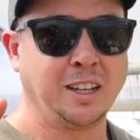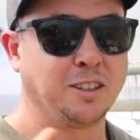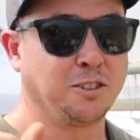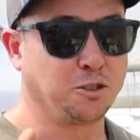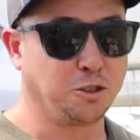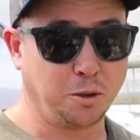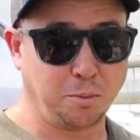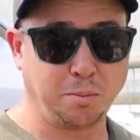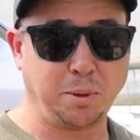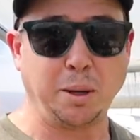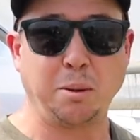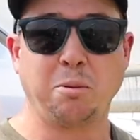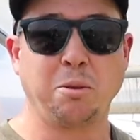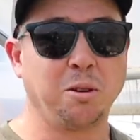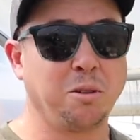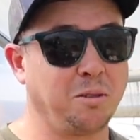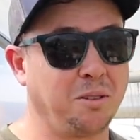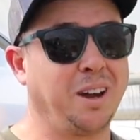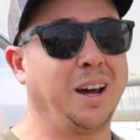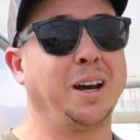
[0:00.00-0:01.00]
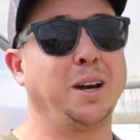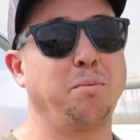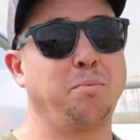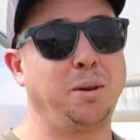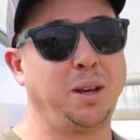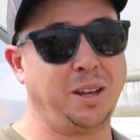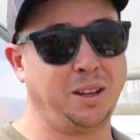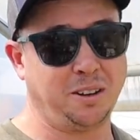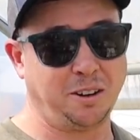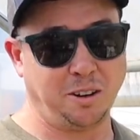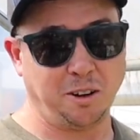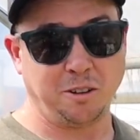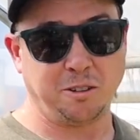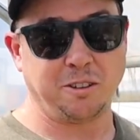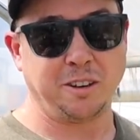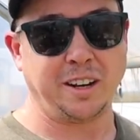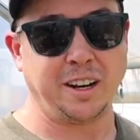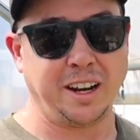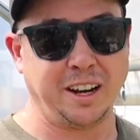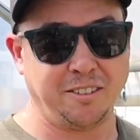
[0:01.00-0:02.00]
Some people don't like to pick their
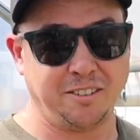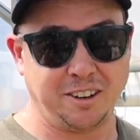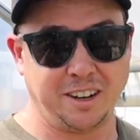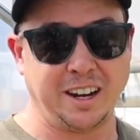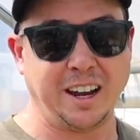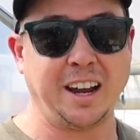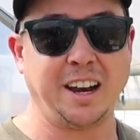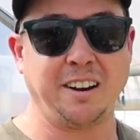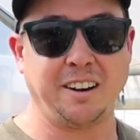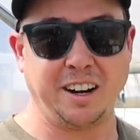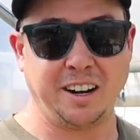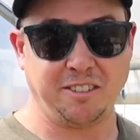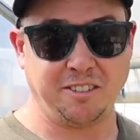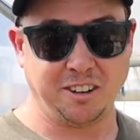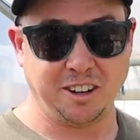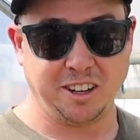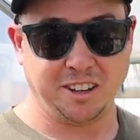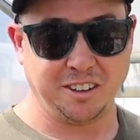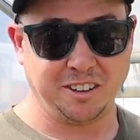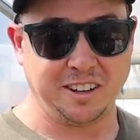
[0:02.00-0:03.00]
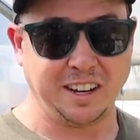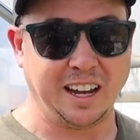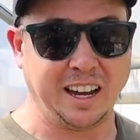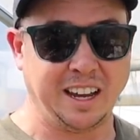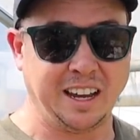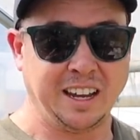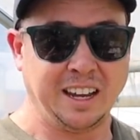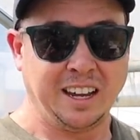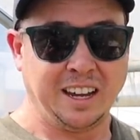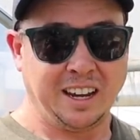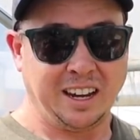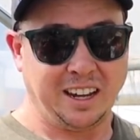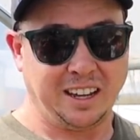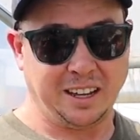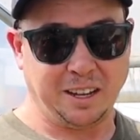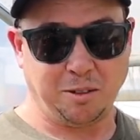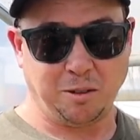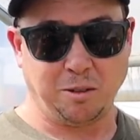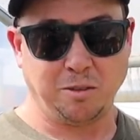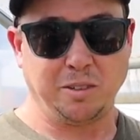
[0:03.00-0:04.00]
okra every day or every other day, and
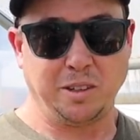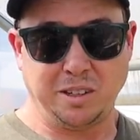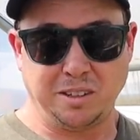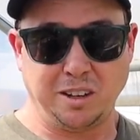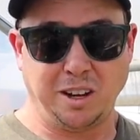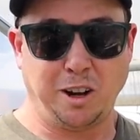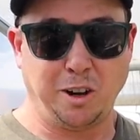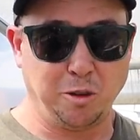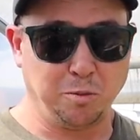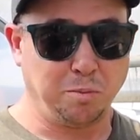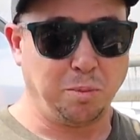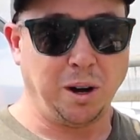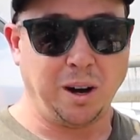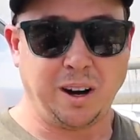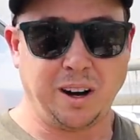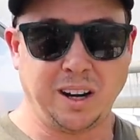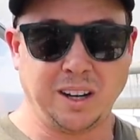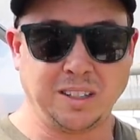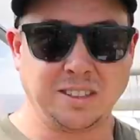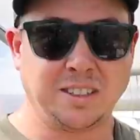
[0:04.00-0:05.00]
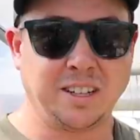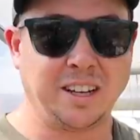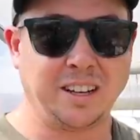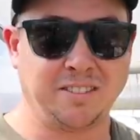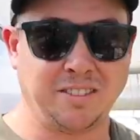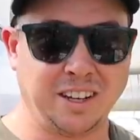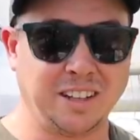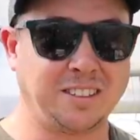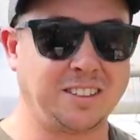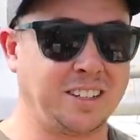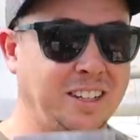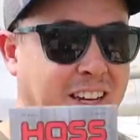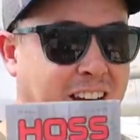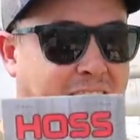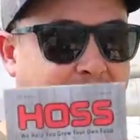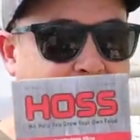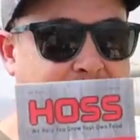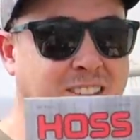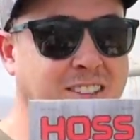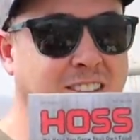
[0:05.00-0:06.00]
they want these long pods. If that's the
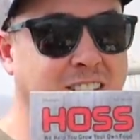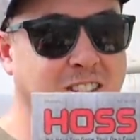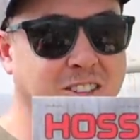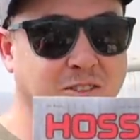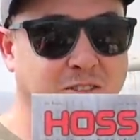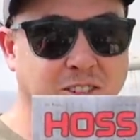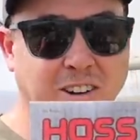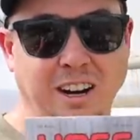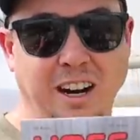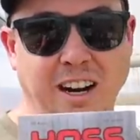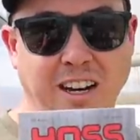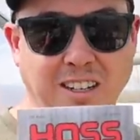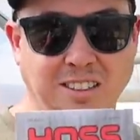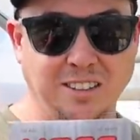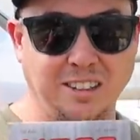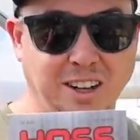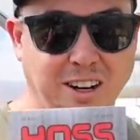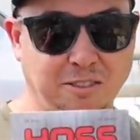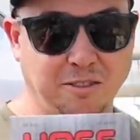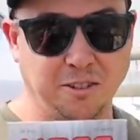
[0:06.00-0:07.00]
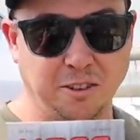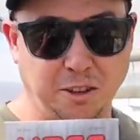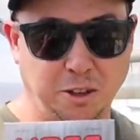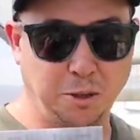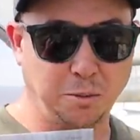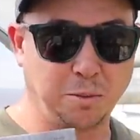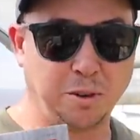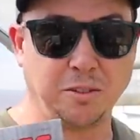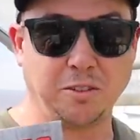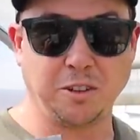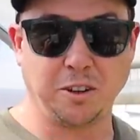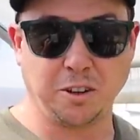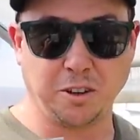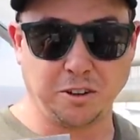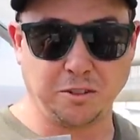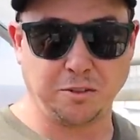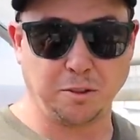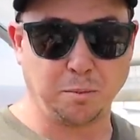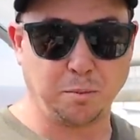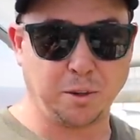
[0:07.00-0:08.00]
case, this variety's not for you. But if you're
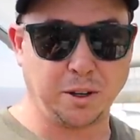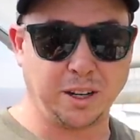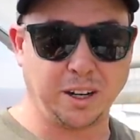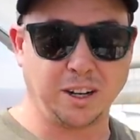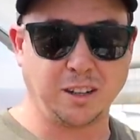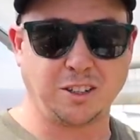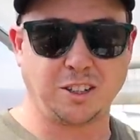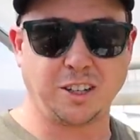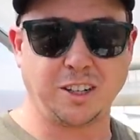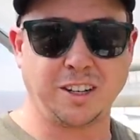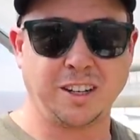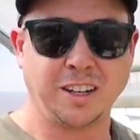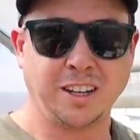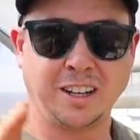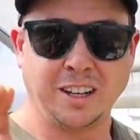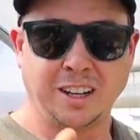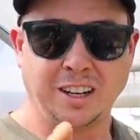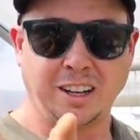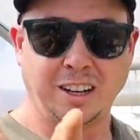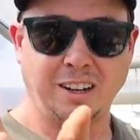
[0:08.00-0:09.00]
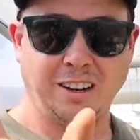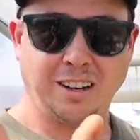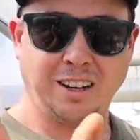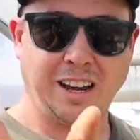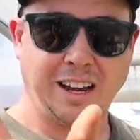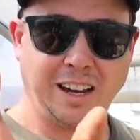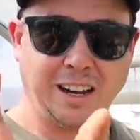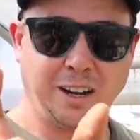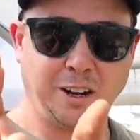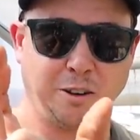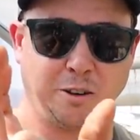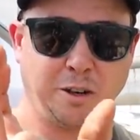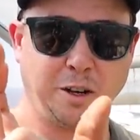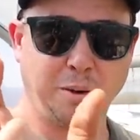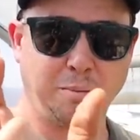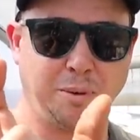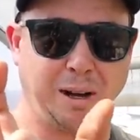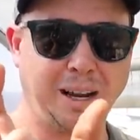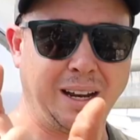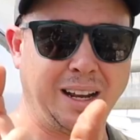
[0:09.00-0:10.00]
going for production and you like okra
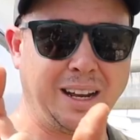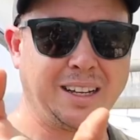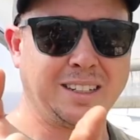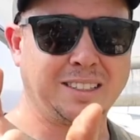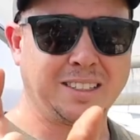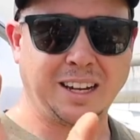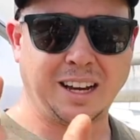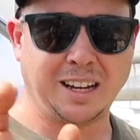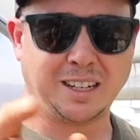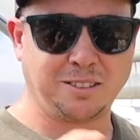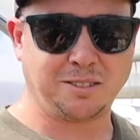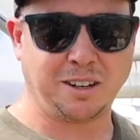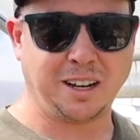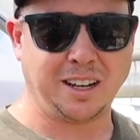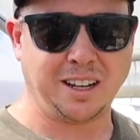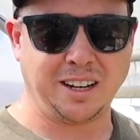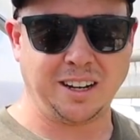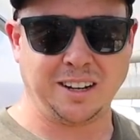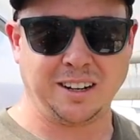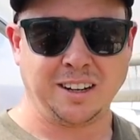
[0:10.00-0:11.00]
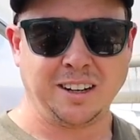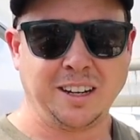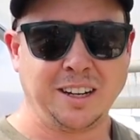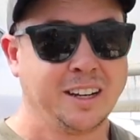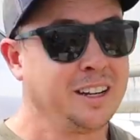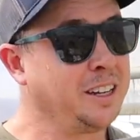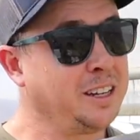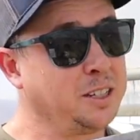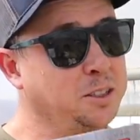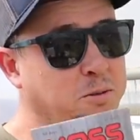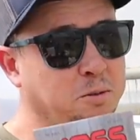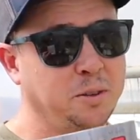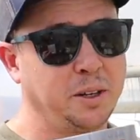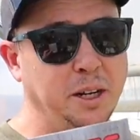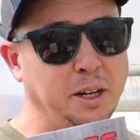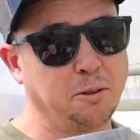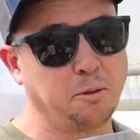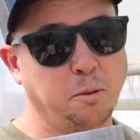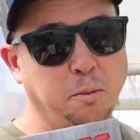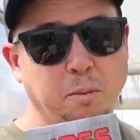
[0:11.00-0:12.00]
about that size right there, this one
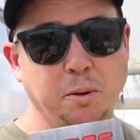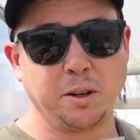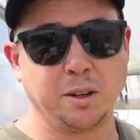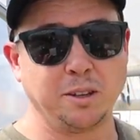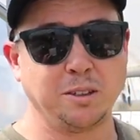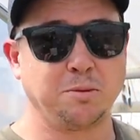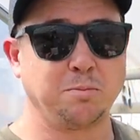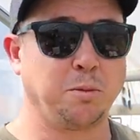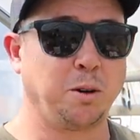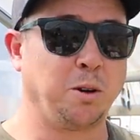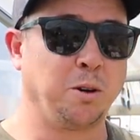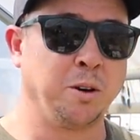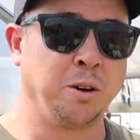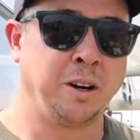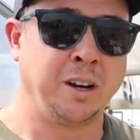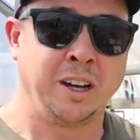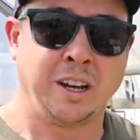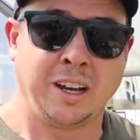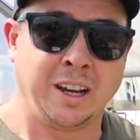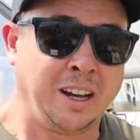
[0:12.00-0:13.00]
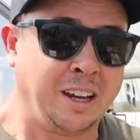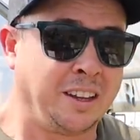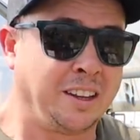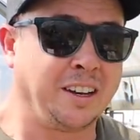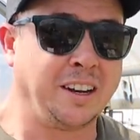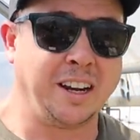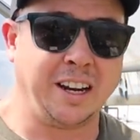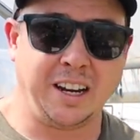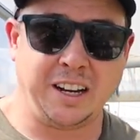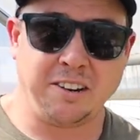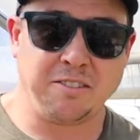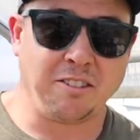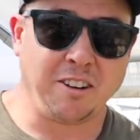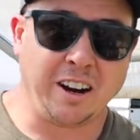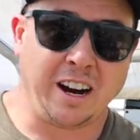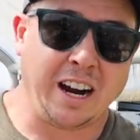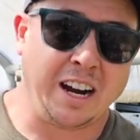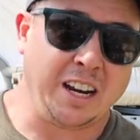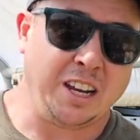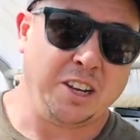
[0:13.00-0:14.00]
here will produce more than any
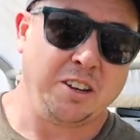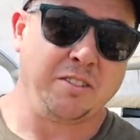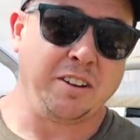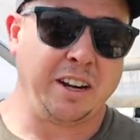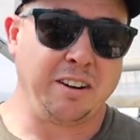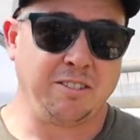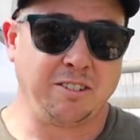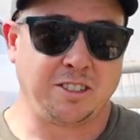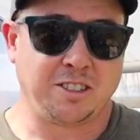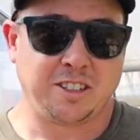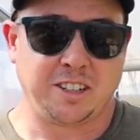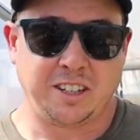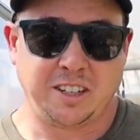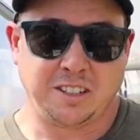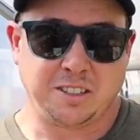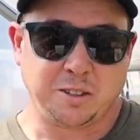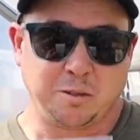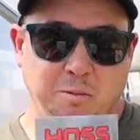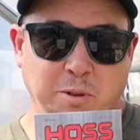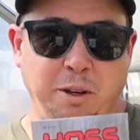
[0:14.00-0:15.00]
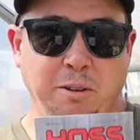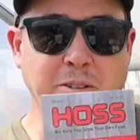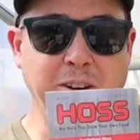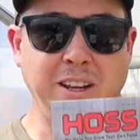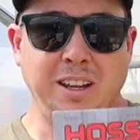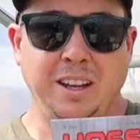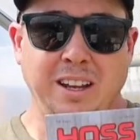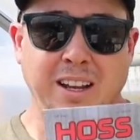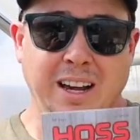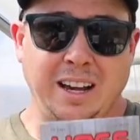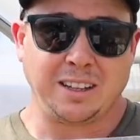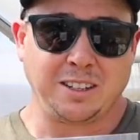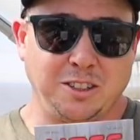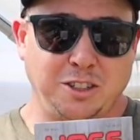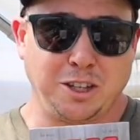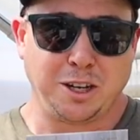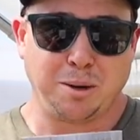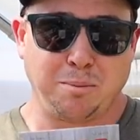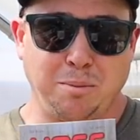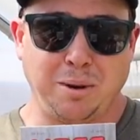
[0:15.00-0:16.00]
variety you've ever seen. So we really like the
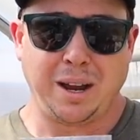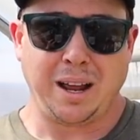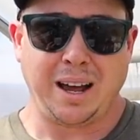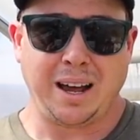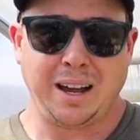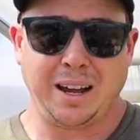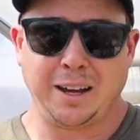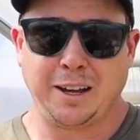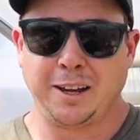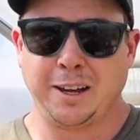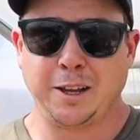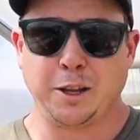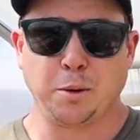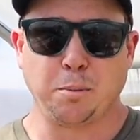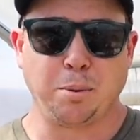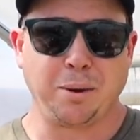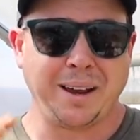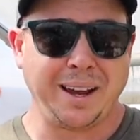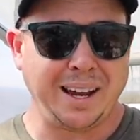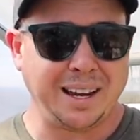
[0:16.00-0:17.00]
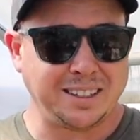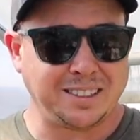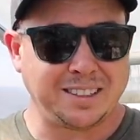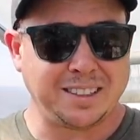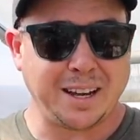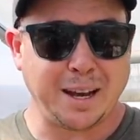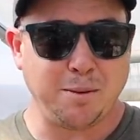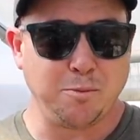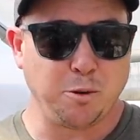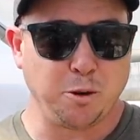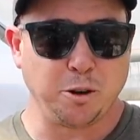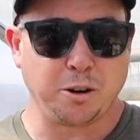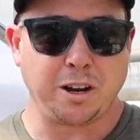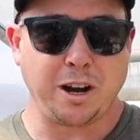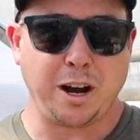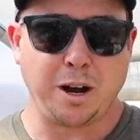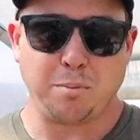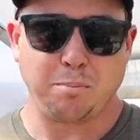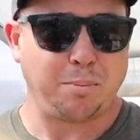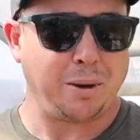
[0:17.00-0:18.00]
Jambalaya. The plants stay more
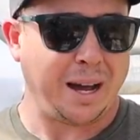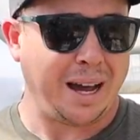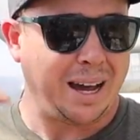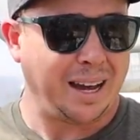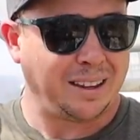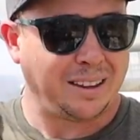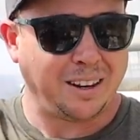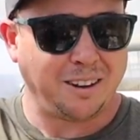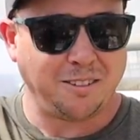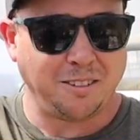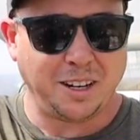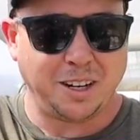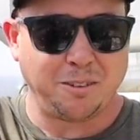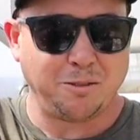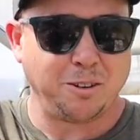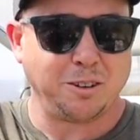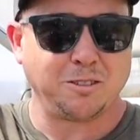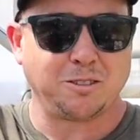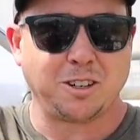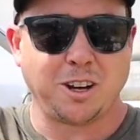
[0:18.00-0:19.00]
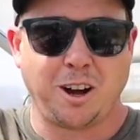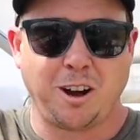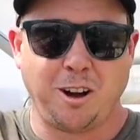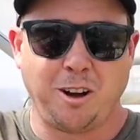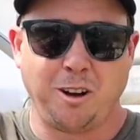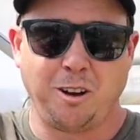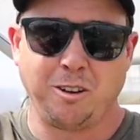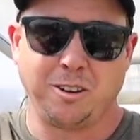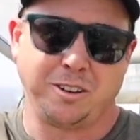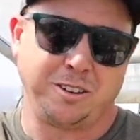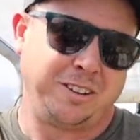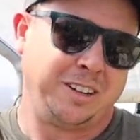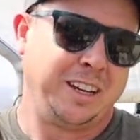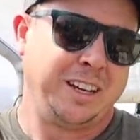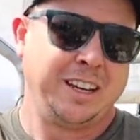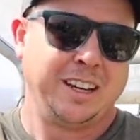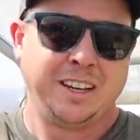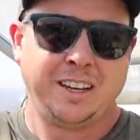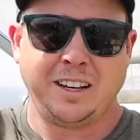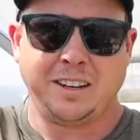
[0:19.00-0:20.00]
compact. They don't get real tall and
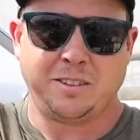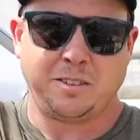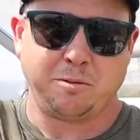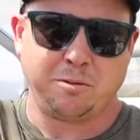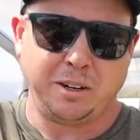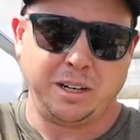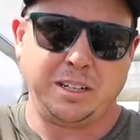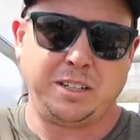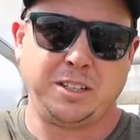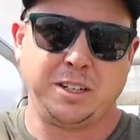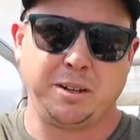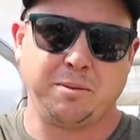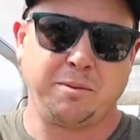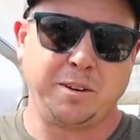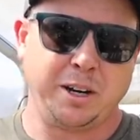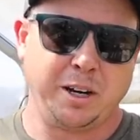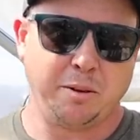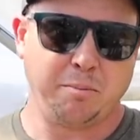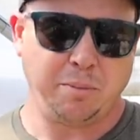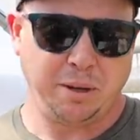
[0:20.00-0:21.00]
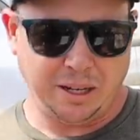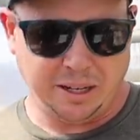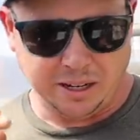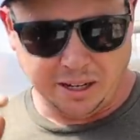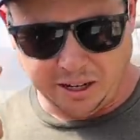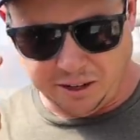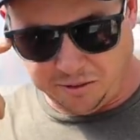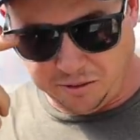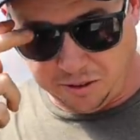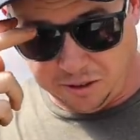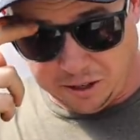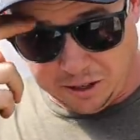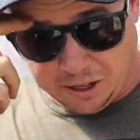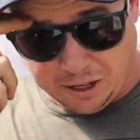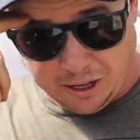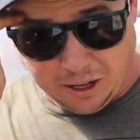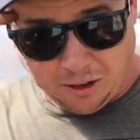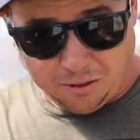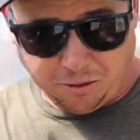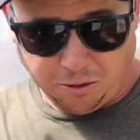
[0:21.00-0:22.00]
you have to reach up there, bend over
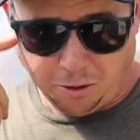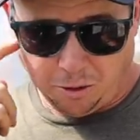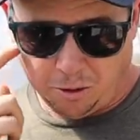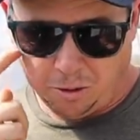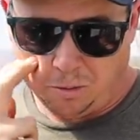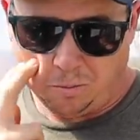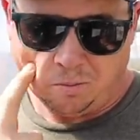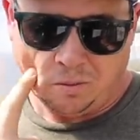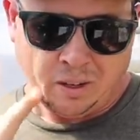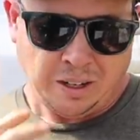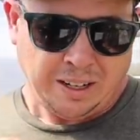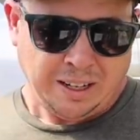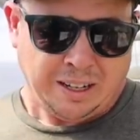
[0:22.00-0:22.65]
for them.